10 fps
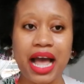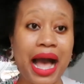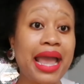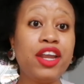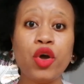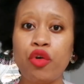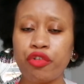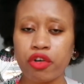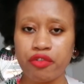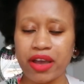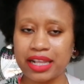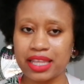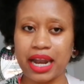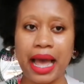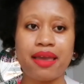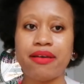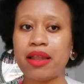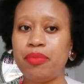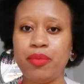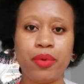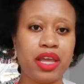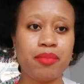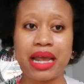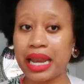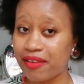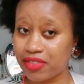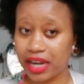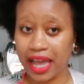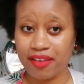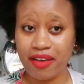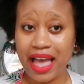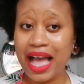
I know for a fact that I've had people in my life that I've